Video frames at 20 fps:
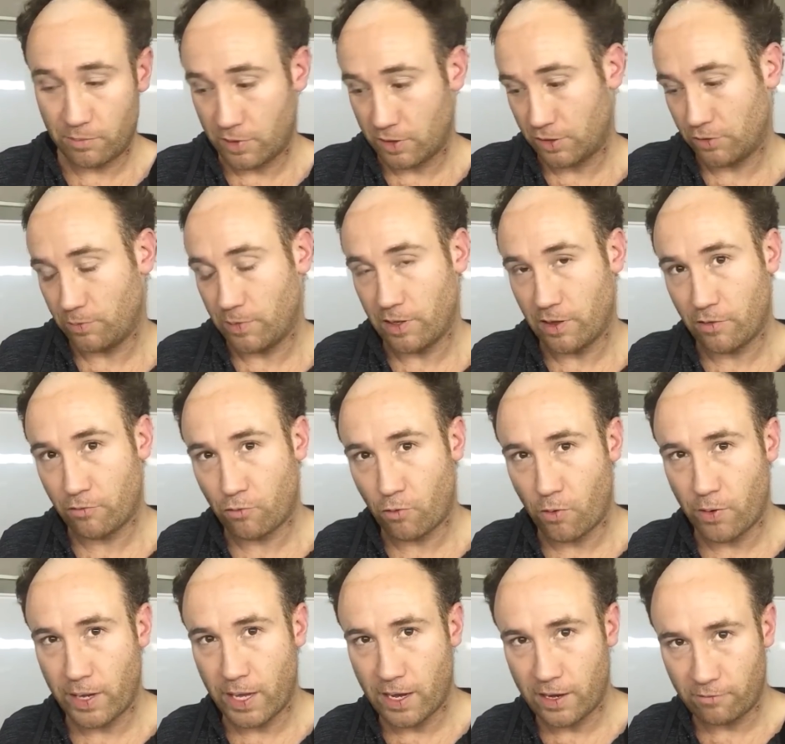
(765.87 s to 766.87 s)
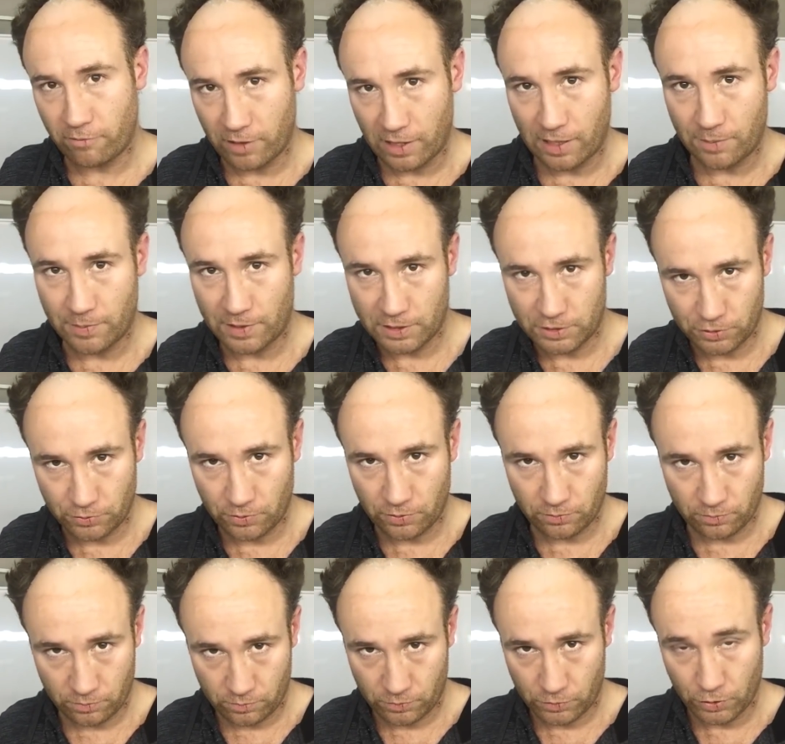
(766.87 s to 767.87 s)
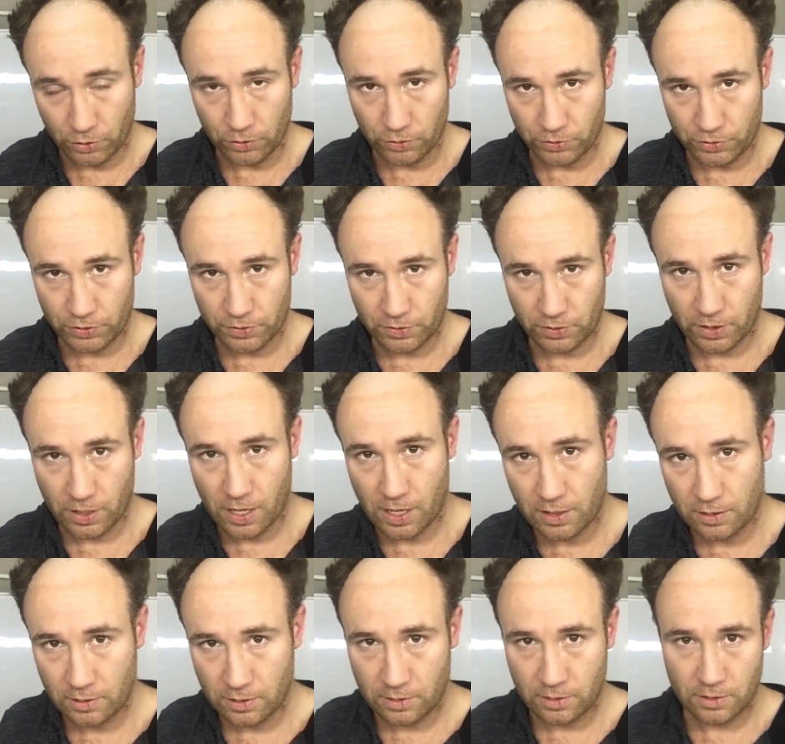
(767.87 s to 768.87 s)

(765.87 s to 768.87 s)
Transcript: because you'll be throwing out every hairpiece you use, okay?